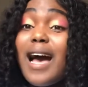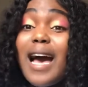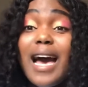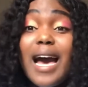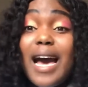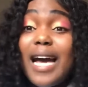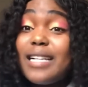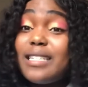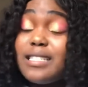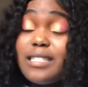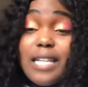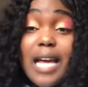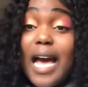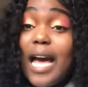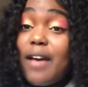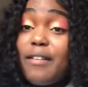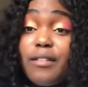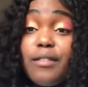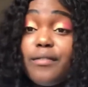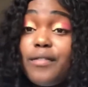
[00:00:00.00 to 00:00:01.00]
I
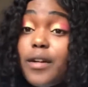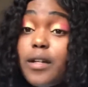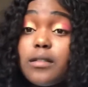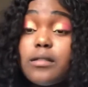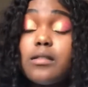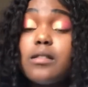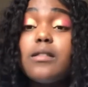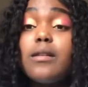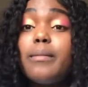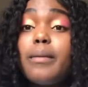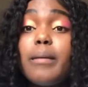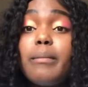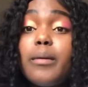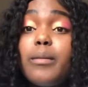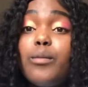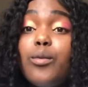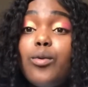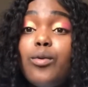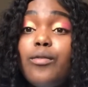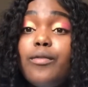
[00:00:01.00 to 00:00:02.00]
haven't felt the baby
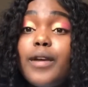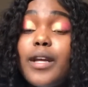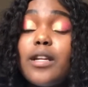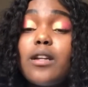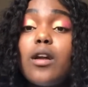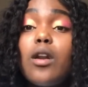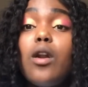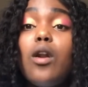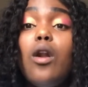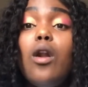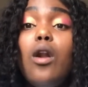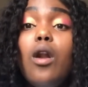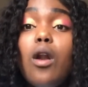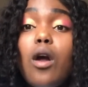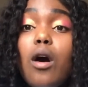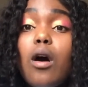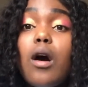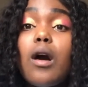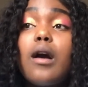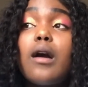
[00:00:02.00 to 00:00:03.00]
move in a
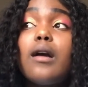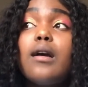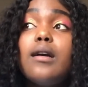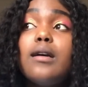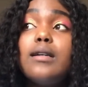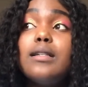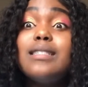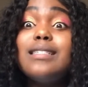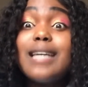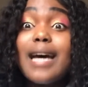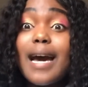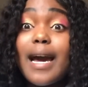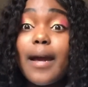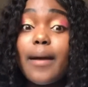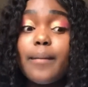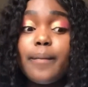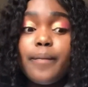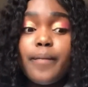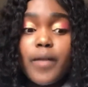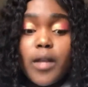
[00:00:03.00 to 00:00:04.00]
long time.